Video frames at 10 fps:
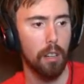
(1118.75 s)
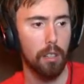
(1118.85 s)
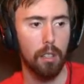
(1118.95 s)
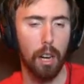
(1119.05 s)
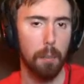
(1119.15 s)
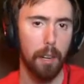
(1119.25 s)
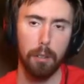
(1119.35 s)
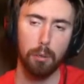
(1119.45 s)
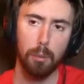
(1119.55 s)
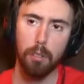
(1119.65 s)
Yeah, I banned him.
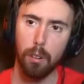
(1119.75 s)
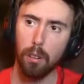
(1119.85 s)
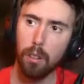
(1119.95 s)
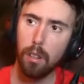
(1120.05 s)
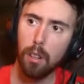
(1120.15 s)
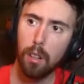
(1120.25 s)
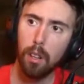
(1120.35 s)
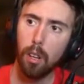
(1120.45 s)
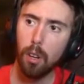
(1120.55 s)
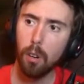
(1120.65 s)
He's a retard.
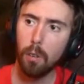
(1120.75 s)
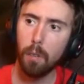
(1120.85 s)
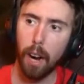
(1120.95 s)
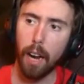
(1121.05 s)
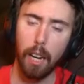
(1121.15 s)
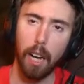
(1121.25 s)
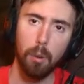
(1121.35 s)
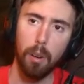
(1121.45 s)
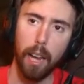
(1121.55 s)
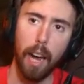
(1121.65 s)
But I
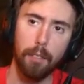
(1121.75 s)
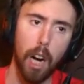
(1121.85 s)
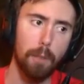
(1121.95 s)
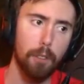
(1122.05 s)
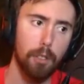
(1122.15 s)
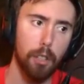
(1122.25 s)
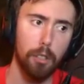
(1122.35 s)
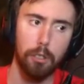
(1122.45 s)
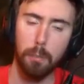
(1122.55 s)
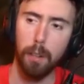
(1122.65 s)
don't want to have
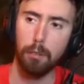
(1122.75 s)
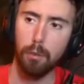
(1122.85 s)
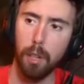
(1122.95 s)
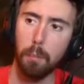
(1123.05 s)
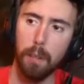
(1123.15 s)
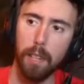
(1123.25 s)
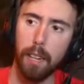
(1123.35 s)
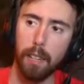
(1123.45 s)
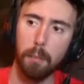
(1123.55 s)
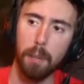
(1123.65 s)
conversations in my stream
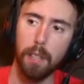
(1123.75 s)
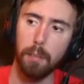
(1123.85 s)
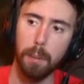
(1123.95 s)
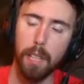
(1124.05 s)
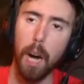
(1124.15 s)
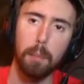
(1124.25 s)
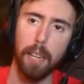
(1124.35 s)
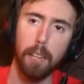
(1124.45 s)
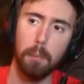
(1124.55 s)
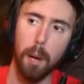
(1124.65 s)
be
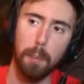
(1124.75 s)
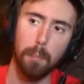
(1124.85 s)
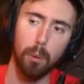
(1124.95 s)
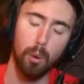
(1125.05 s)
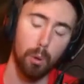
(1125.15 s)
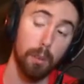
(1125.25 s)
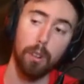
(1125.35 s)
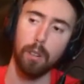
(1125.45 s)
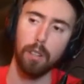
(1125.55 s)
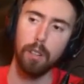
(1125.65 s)
dominated by people who are retarded.